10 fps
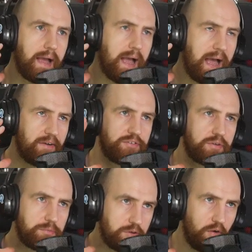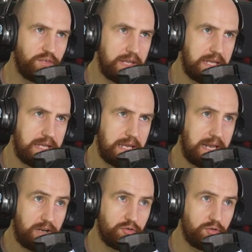have some sort of e
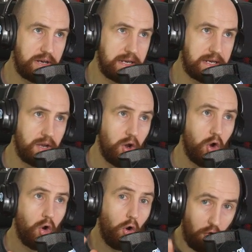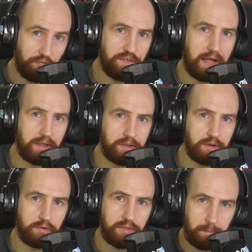intrigue or
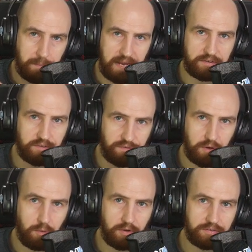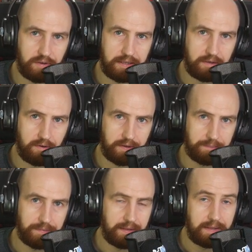value that makes the viewer want to click on it.
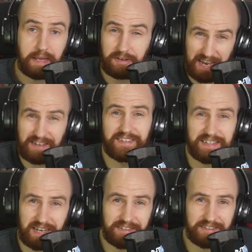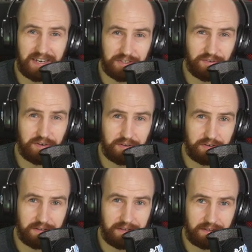Now, Casey Neistat is very
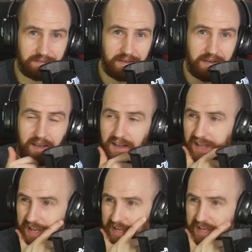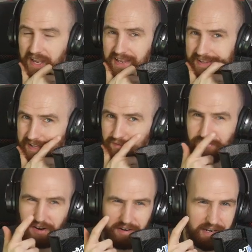good at this. Uh, he, he leaves
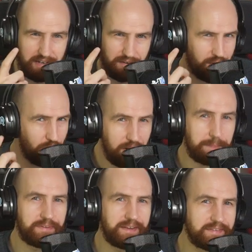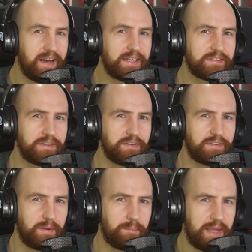very cryptic titles
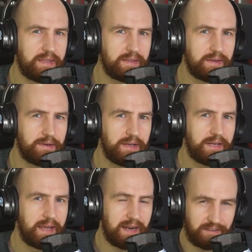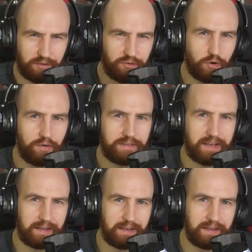that make you, and as a
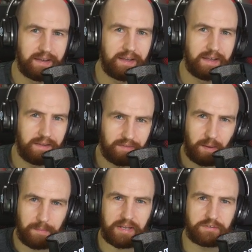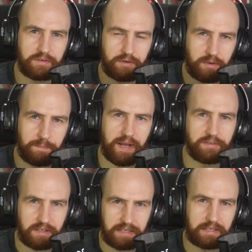storyteller, that makes you compelled
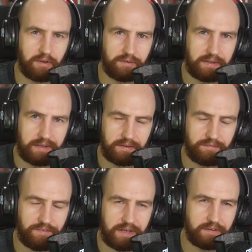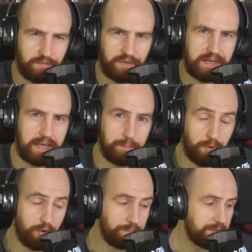to click on the video to find out
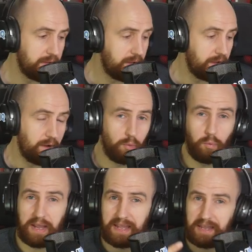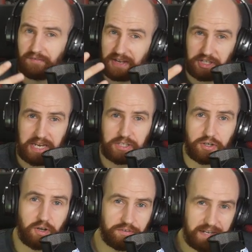more. With education
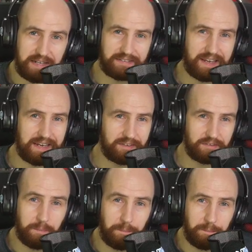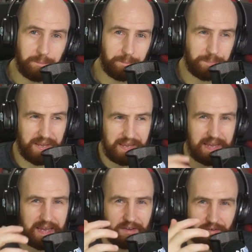content, it's like some
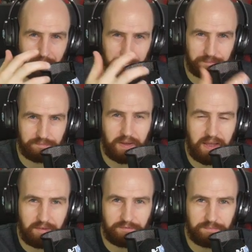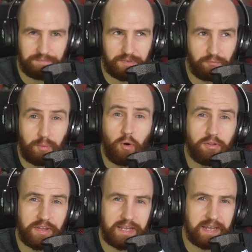big uh,
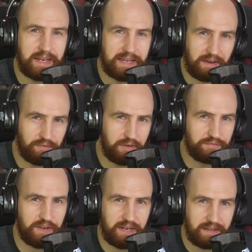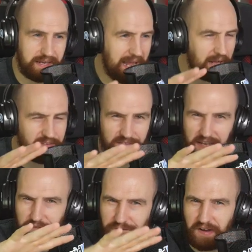reward that you're going to get from this video, like how to
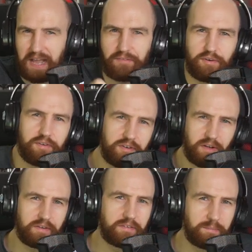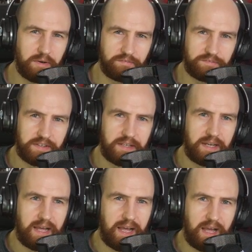save five hundred dollars a
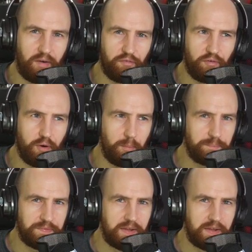month uh, from...